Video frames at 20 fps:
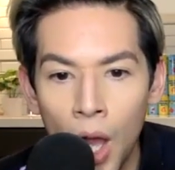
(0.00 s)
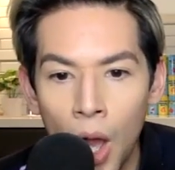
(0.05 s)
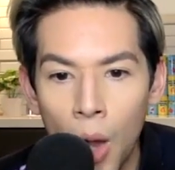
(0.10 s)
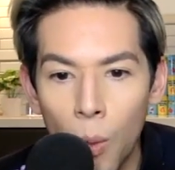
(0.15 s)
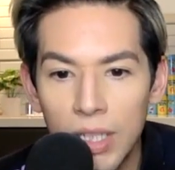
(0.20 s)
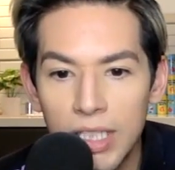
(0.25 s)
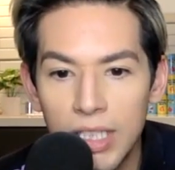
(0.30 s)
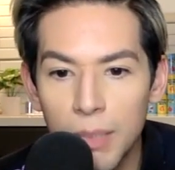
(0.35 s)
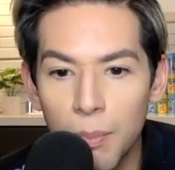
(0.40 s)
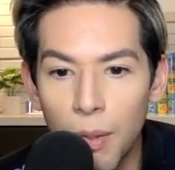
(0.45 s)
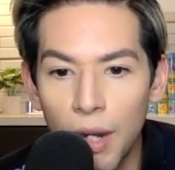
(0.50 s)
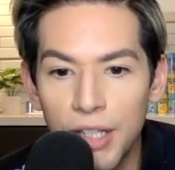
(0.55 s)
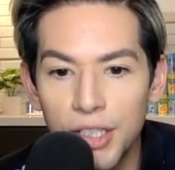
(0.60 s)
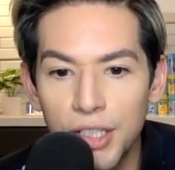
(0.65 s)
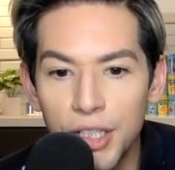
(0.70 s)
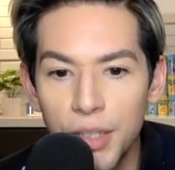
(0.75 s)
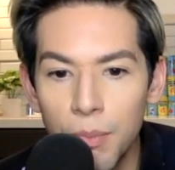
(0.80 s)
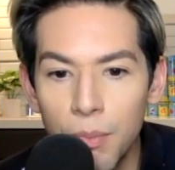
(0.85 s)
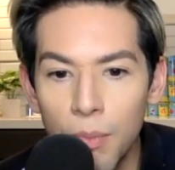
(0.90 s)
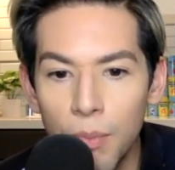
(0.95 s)
What surprised
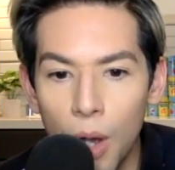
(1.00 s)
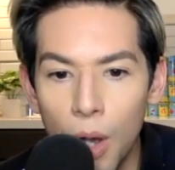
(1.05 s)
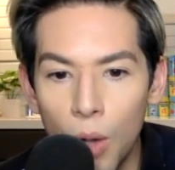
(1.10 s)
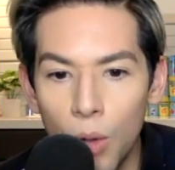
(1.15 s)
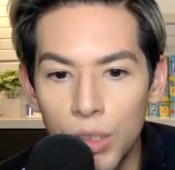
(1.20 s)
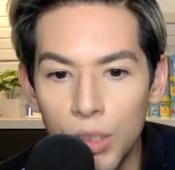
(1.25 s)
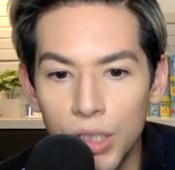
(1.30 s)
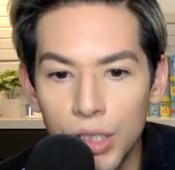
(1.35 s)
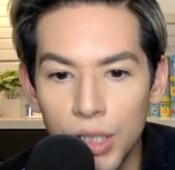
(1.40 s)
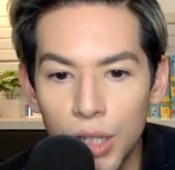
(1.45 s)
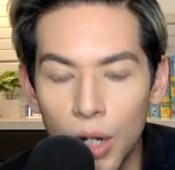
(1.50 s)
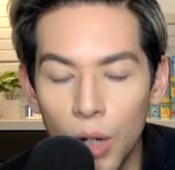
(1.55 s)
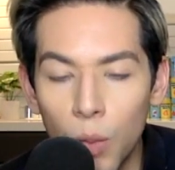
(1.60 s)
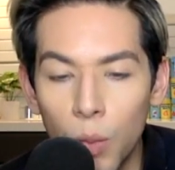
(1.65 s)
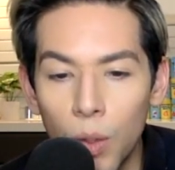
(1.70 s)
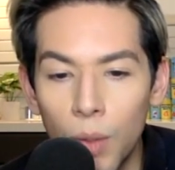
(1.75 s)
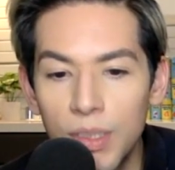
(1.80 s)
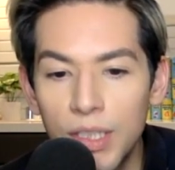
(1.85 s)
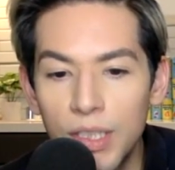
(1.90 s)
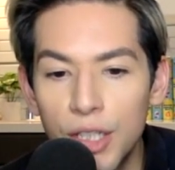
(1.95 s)
you most, or
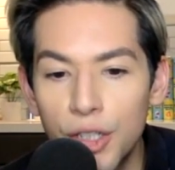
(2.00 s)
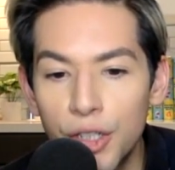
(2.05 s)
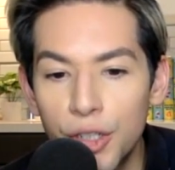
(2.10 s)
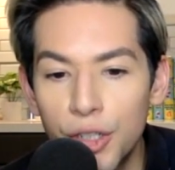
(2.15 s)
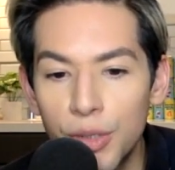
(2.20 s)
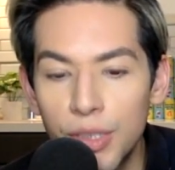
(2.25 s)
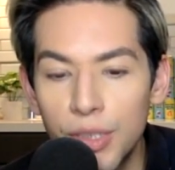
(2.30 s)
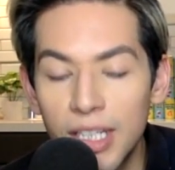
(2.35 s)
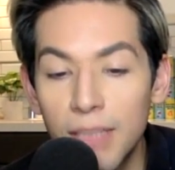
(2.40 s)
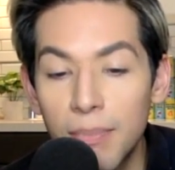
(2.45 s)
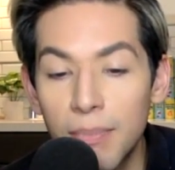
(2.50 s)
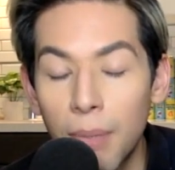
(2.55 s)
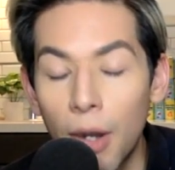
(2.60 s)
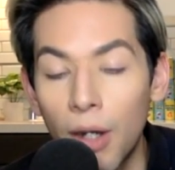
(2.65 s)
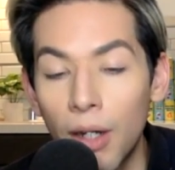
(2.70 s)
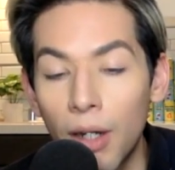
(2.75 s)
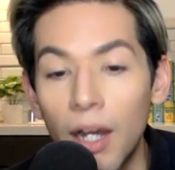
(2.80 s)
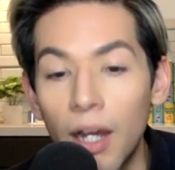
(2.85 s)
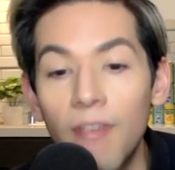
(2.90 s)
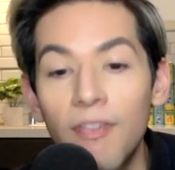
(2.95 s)
what was the juiciest
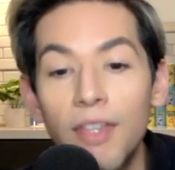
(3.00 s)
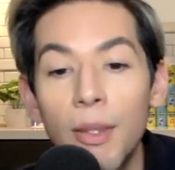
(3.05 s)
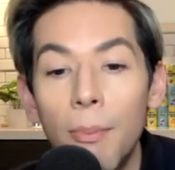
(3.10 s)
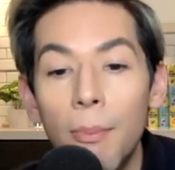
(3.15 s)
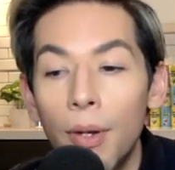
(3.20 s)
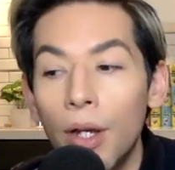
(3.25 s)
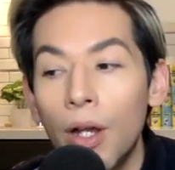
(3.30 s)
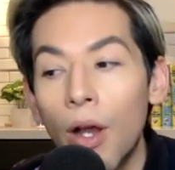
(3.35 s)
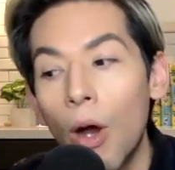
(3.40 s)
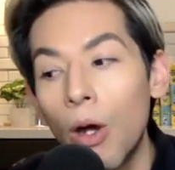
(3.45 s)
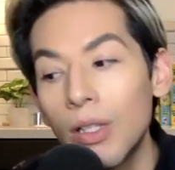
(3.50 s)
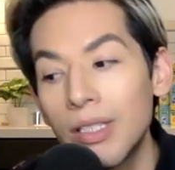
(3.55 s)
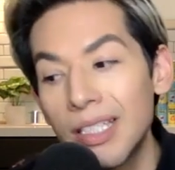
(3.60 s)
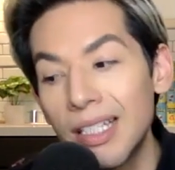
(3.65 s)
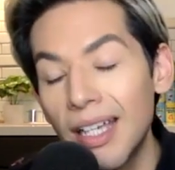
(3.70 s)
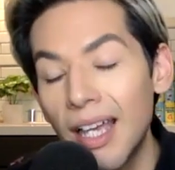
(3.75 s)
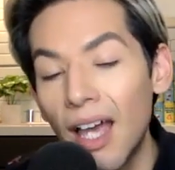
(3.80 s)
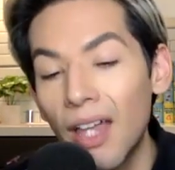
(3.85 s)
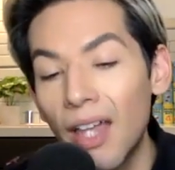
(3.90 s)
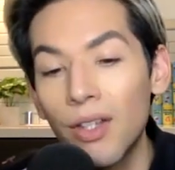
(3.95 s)
part of the book
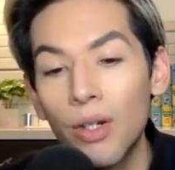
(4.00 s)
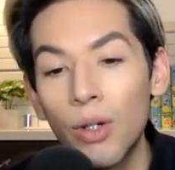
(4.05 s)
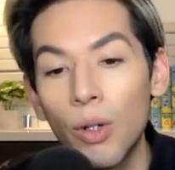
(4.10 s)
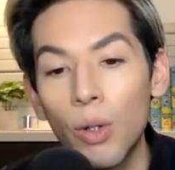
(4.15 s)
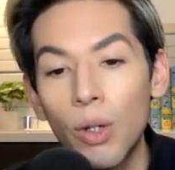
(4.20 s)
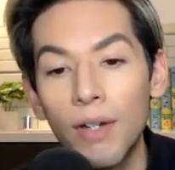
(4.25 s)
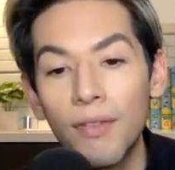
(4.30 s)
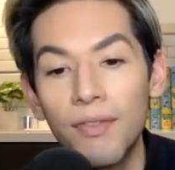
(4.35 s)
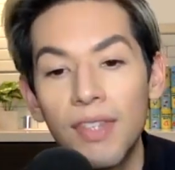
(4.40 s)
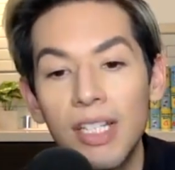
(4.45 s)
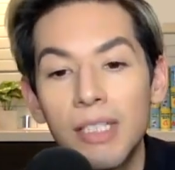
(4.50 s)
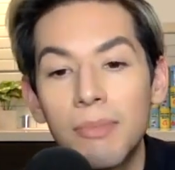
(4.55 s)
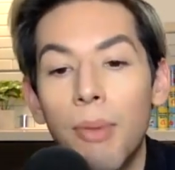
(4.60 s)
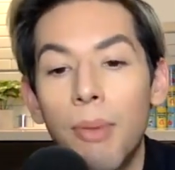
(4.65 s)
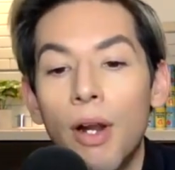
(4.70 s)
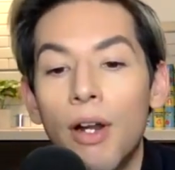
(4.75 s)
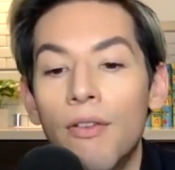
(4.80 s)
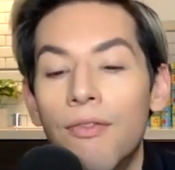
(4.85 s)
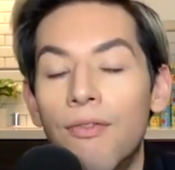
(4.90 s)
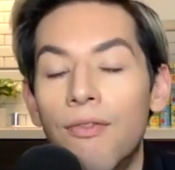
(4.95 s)
altogether, or of this
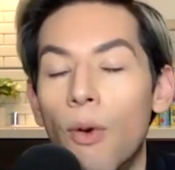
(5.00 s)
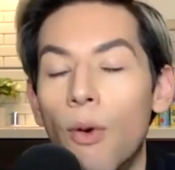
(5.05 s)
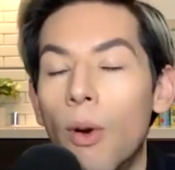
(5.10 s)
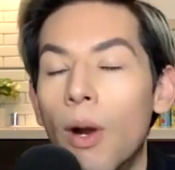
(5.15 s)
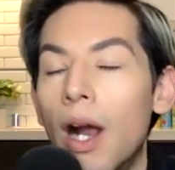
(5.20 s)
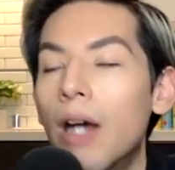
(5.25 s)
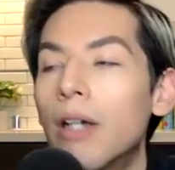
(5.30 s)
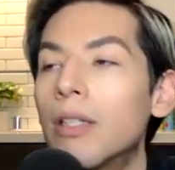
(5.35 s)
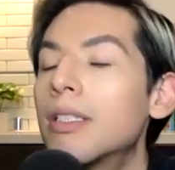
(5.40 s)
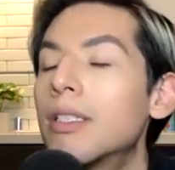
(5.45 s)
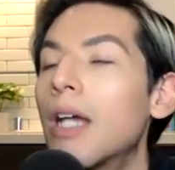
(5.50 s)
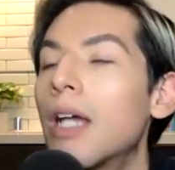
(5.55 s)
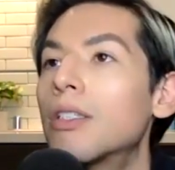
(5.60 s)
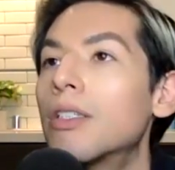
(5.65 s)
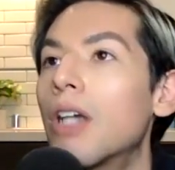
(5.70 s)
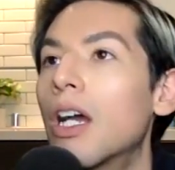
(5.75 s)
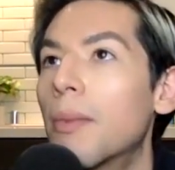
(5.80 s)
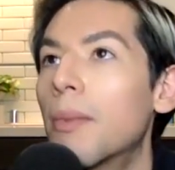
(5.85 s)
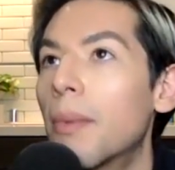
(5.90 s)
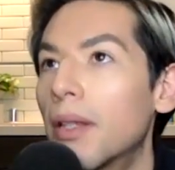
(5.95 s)
part four? I'll, I'll
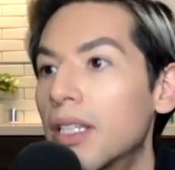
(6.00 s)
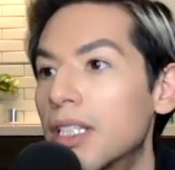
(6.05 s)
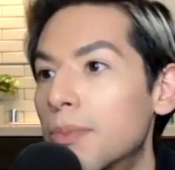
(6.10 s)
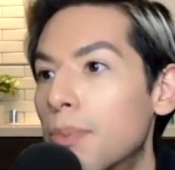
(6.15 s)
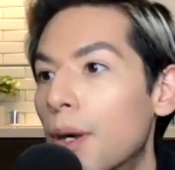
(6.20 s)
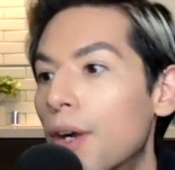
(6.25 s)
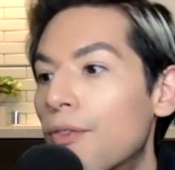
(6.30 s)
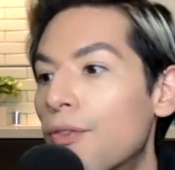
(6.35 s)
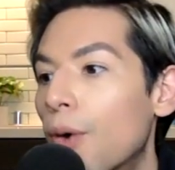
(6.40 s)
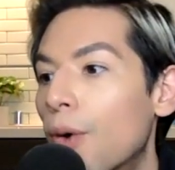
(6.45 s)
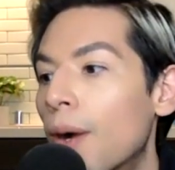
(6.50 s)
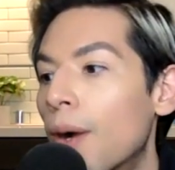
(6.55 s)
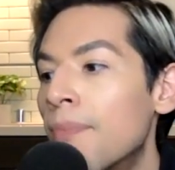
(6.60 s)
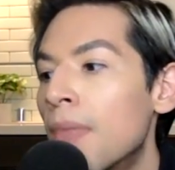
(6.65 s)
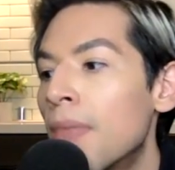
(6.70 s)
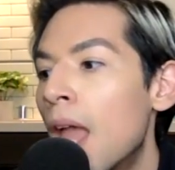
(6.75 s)
talk about this part four.